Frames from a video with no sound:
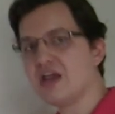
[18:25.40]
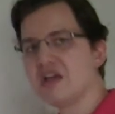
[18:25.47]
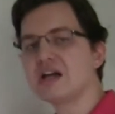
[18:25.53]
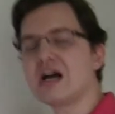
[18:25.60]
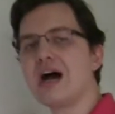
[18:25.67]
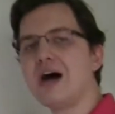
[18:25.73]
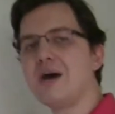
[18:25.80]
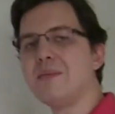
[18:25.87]

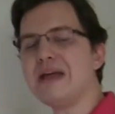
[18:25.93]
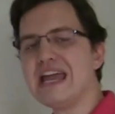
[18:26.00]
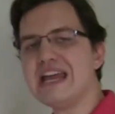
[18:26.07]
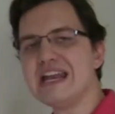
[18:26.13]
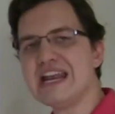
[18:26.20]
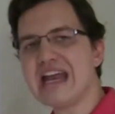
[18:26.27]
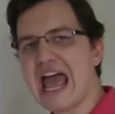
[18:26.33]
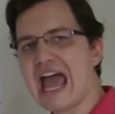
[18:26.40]
come
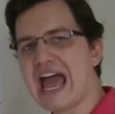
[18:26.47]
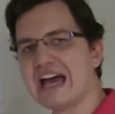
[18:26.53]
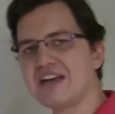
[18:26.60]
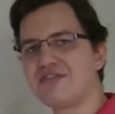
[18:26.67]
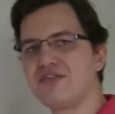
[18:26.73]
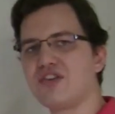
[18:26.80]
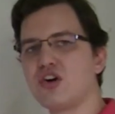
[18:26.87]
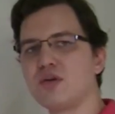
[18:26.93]
in an
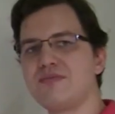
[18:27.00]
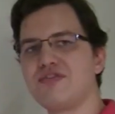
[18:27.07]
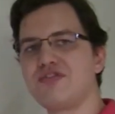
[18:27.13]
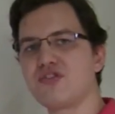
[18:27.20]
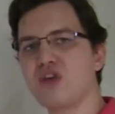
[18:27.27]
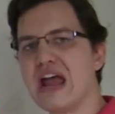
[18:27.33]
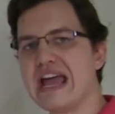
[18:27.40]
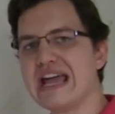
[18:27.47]

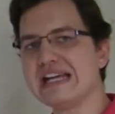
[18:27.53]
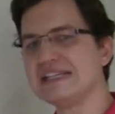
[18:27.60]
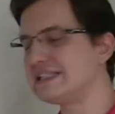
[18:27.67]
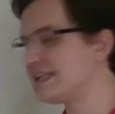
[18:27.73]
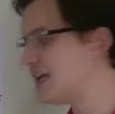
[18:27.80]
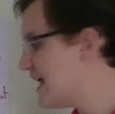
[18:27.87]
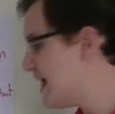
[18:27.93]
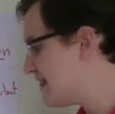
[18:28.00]
adverb
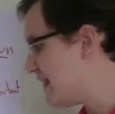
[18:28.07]
phrase